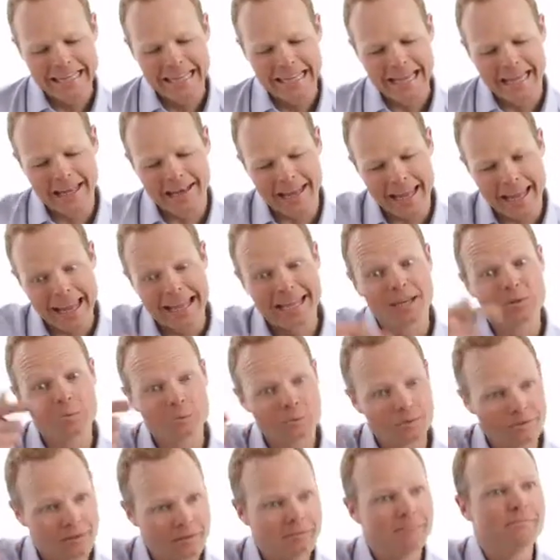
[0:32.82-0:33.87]
and
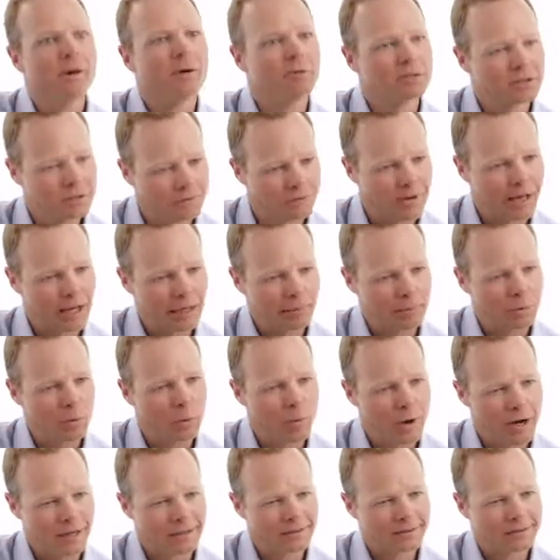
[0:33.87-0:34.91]
end with the most valuable
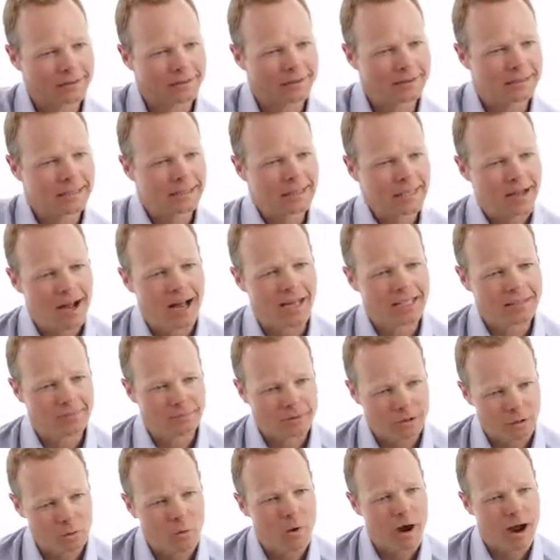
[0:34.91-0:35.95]
ones in the eyes of
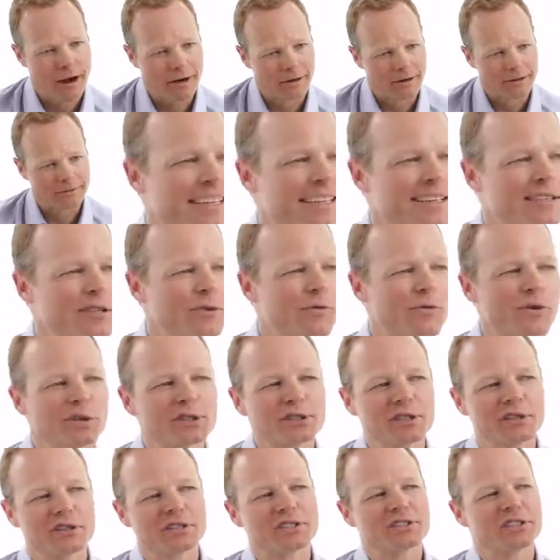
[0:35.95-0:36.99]
an acquirer. The
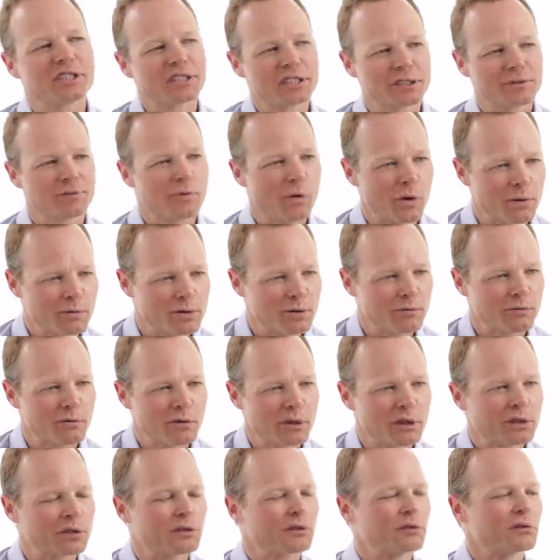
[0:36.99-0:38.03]
first of the 6 forms of
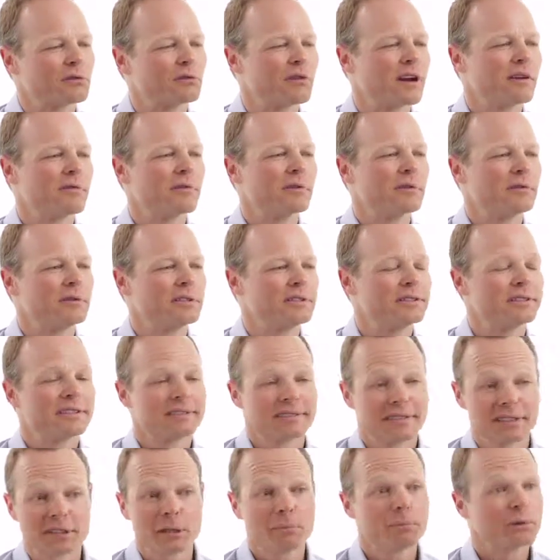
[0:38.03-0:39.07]
recurring revenue is
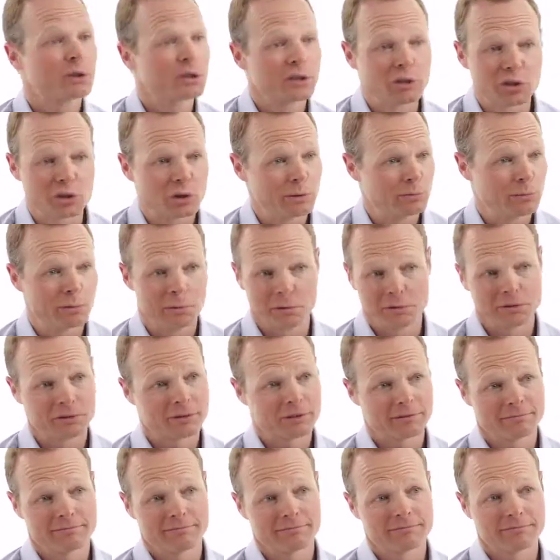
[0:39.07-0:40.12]
simple
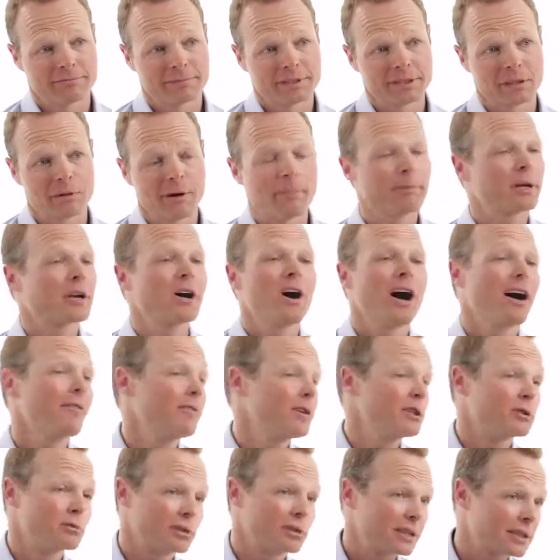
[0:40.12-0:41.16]
consumables. So I'm a
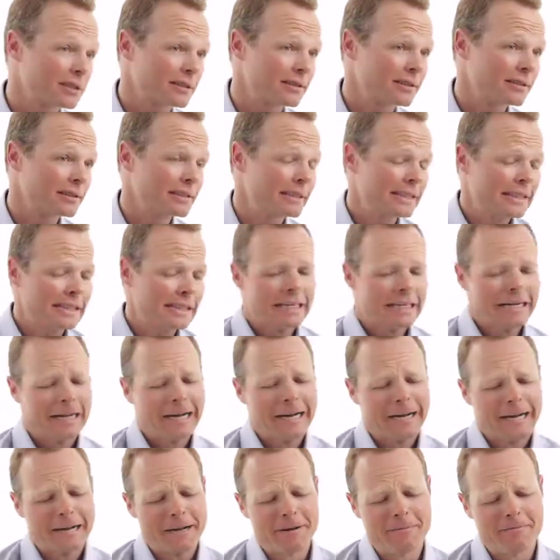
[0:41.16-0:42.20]
coffee drinker.
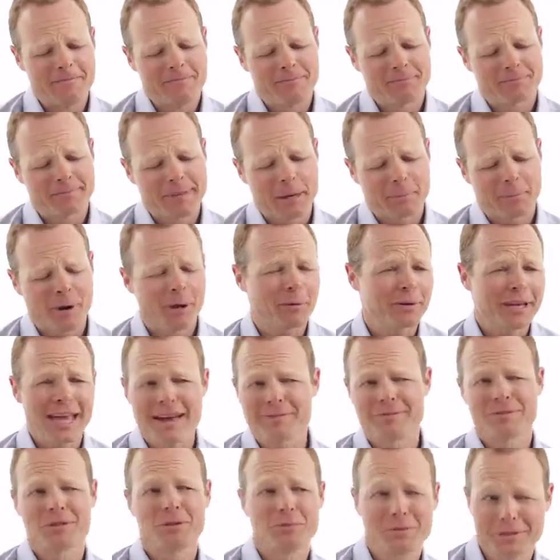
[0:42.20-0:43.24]
I probably
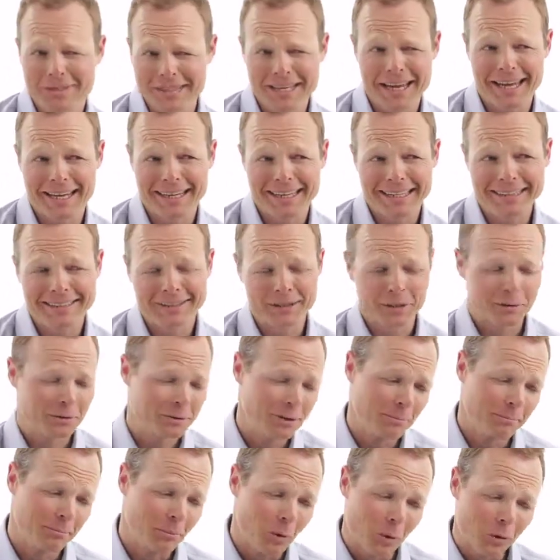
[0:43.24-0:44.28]
have 2 a day. So in
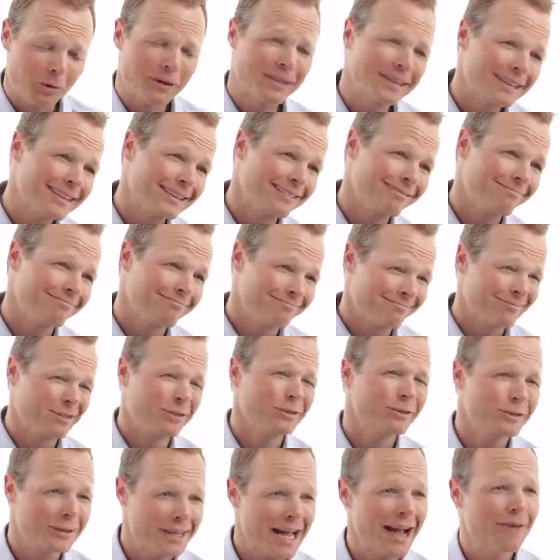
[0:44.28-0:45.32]
the morning and
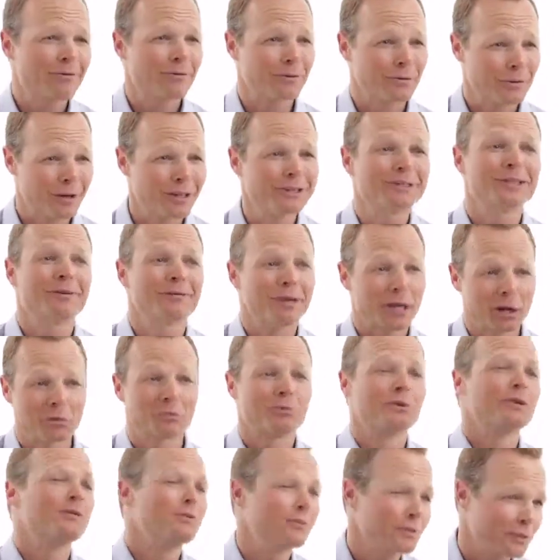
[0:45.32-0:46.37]
usually after lunch, I've got a
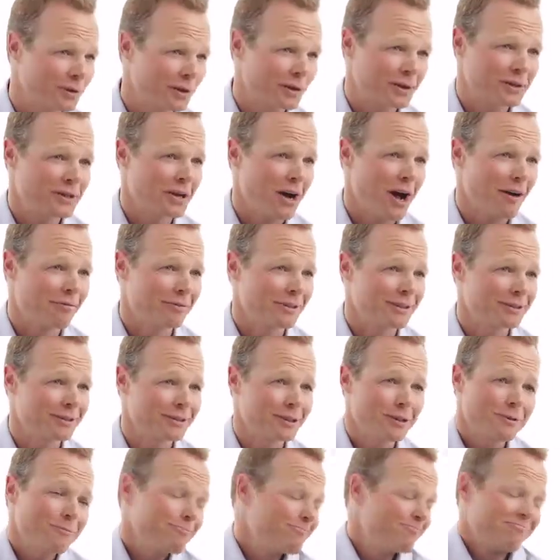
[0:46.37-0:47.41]
refill on coffee.
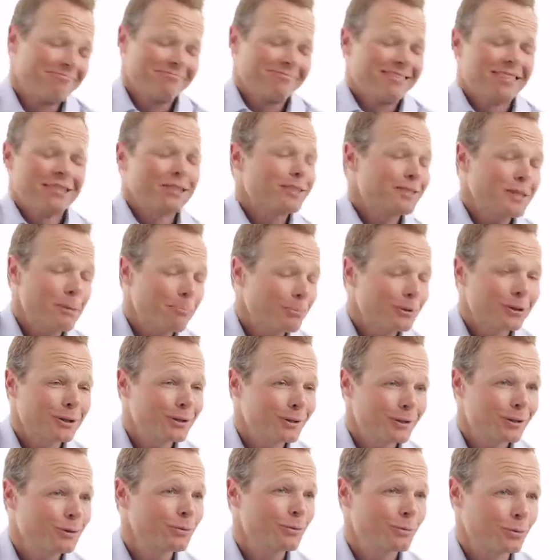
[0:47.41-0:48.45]
So it's a simple
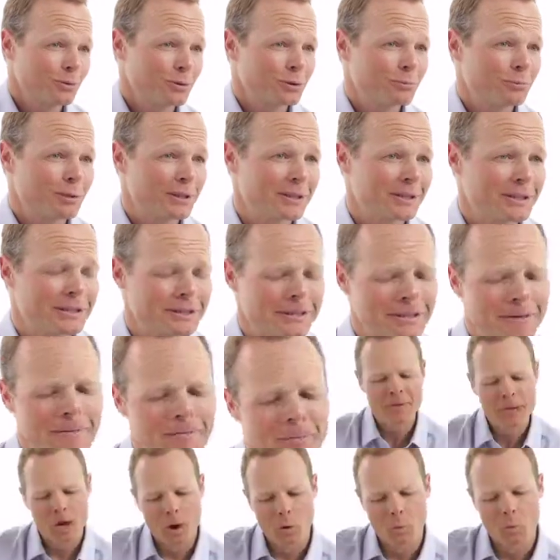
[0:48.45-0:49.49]
consumables business.
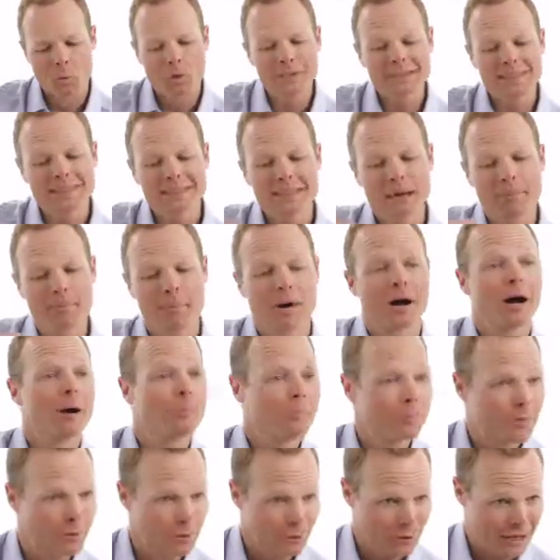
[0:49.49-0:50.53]
One step
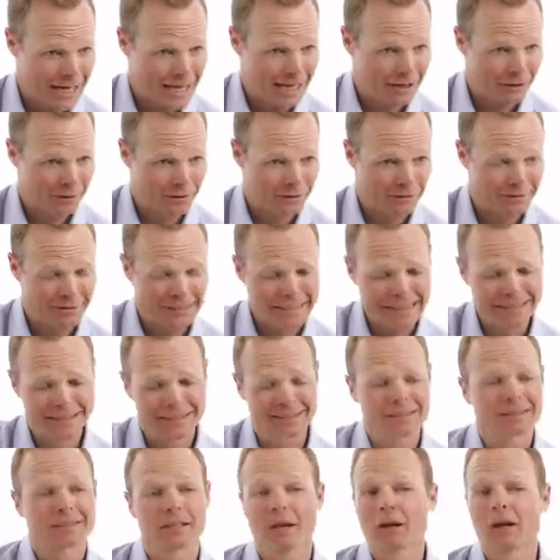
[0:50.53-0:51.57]
up the ladder is
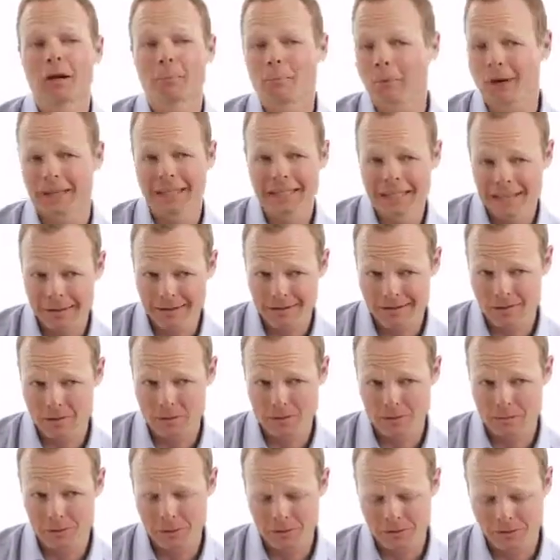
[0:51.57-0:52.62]
a sunk money
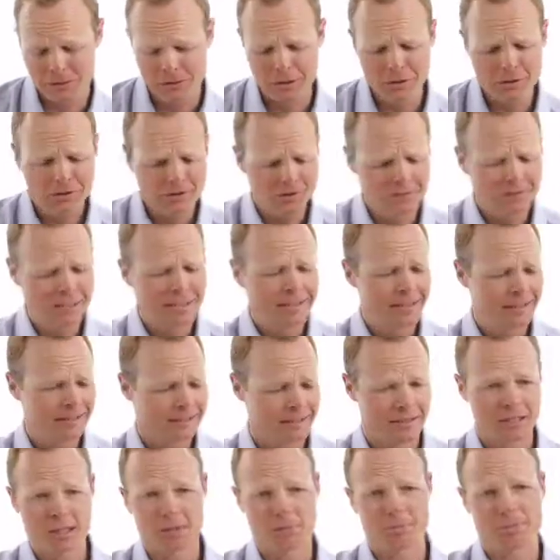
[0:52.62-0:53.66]
consumable. So you've seen these
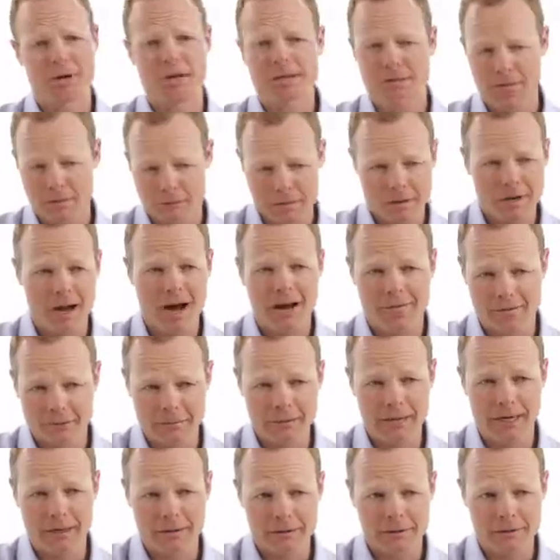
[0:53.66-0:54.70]
Nespresso coffee
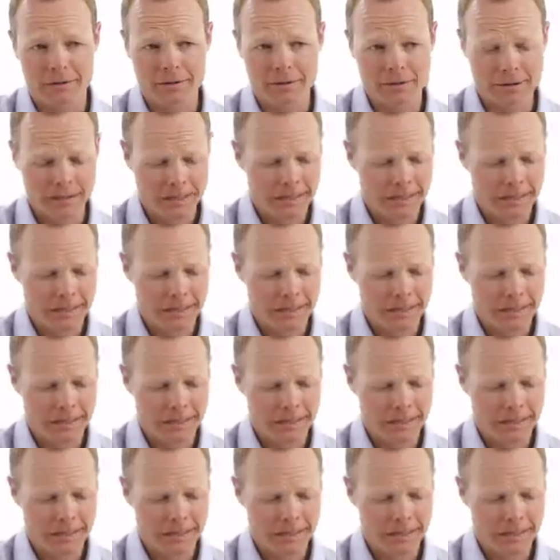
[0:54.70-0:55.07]
makers